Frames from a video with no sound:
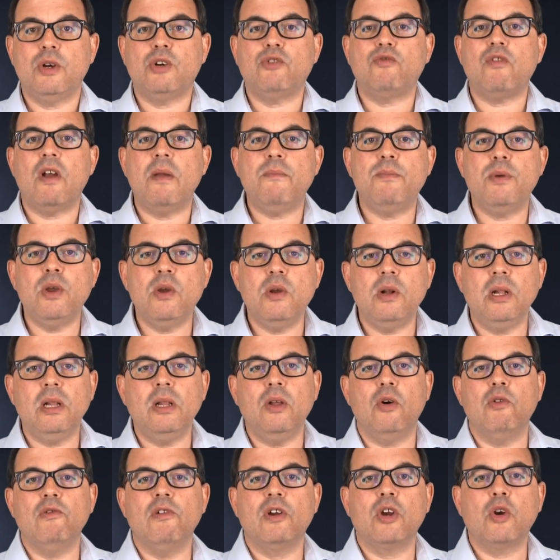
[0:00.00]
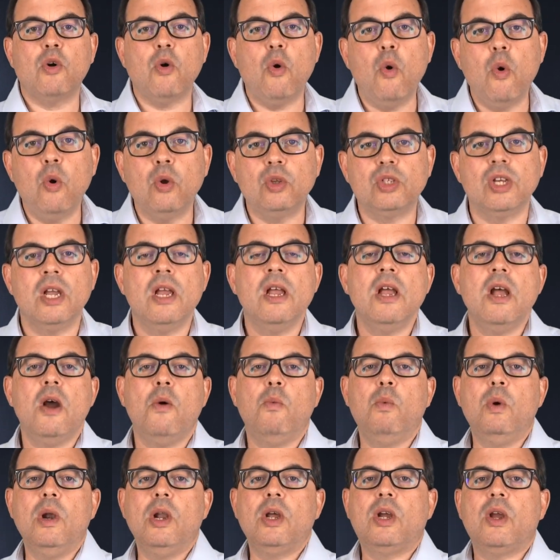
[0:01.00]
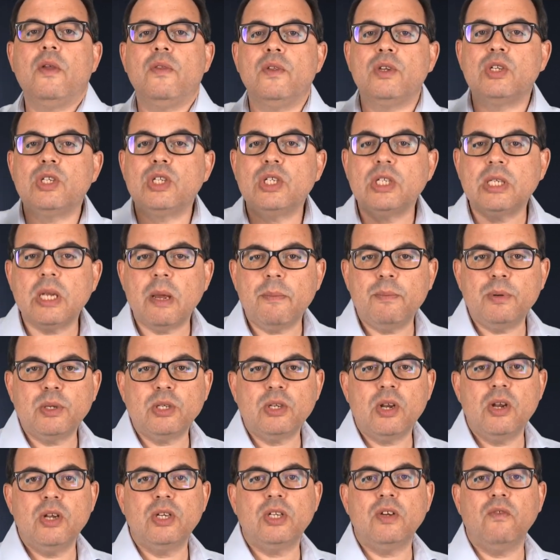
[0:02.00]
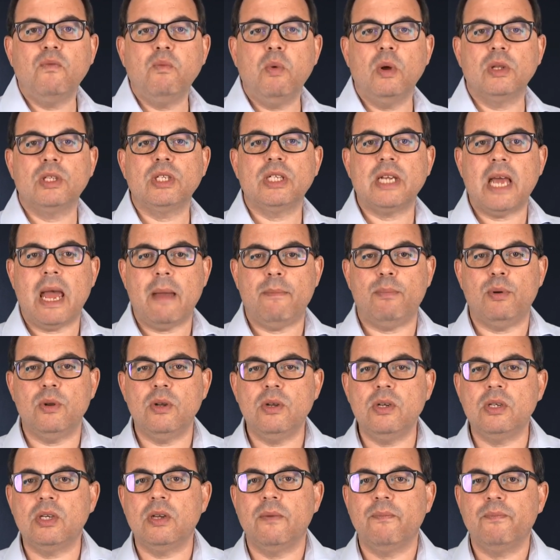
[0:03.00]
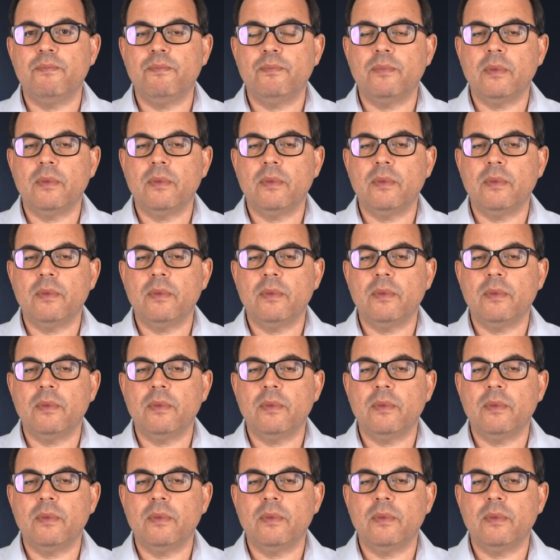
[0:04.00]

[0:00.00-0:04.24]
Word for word: A tribunal or a court will look at the substance of what has happened